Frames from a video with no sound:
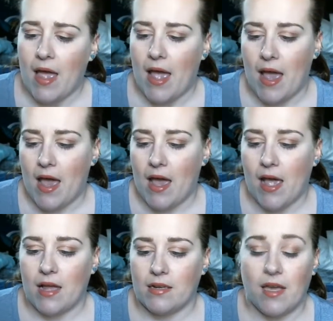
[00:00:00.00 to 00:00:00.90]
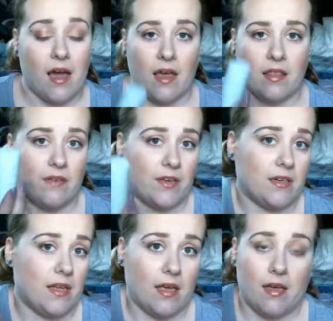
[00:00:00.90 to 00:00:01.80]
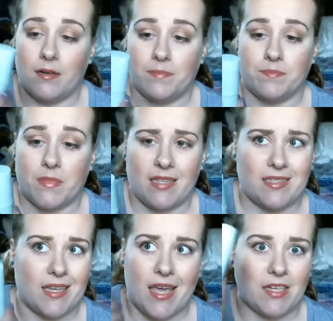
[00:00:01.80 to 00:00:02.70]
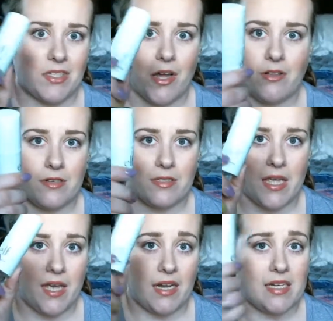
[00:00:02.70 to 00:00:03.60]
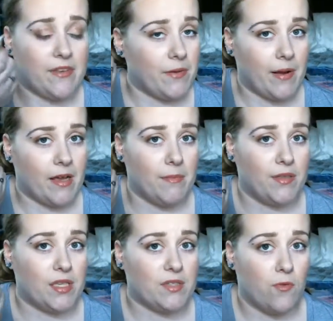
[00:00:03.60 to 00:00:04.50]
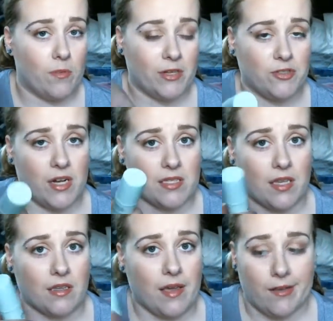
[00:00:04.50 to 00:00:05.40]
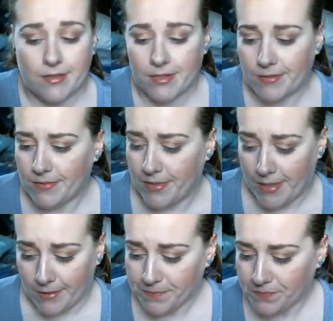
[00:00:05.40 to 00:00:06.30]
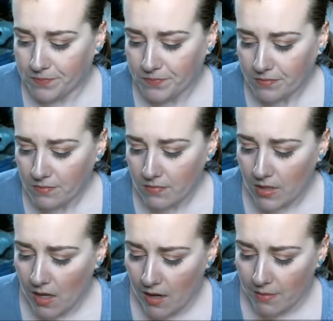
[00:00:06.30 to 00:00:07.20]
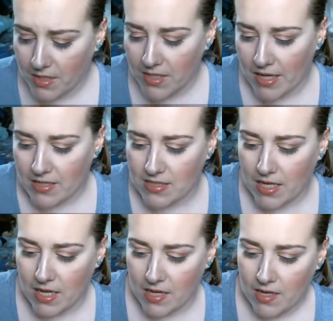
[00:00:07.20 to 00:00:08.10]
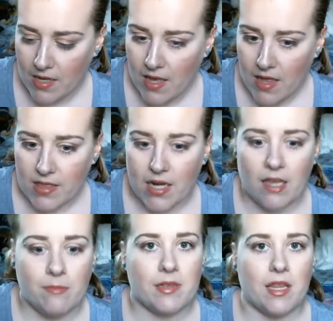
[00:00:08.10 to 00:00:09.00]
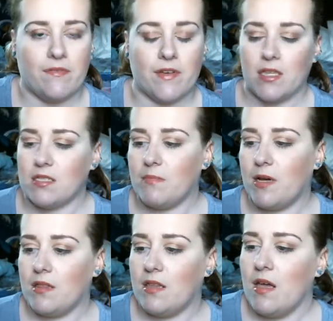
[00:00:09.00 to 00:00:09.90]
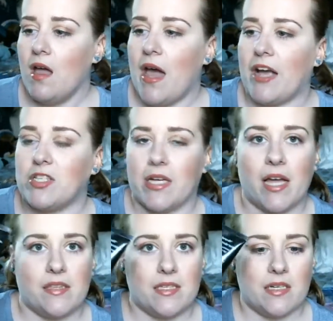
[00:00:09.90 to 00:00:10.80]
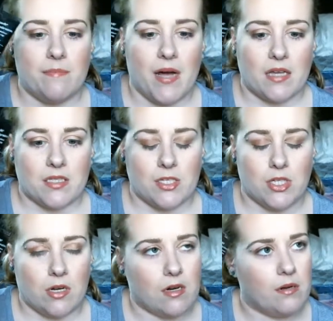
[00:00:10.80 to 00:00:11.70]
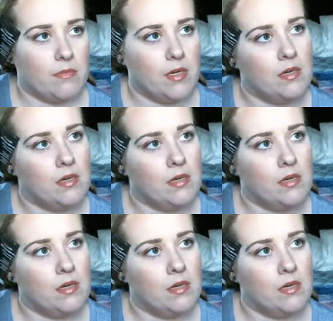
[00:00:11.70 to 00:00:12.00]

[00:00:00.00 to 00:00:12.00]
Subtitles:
and yeah, I love it. It's like $8, and I definitely recommend this for my dry skin gals. So the next thing that I've been loving this month, actually got this in a BoxyCharm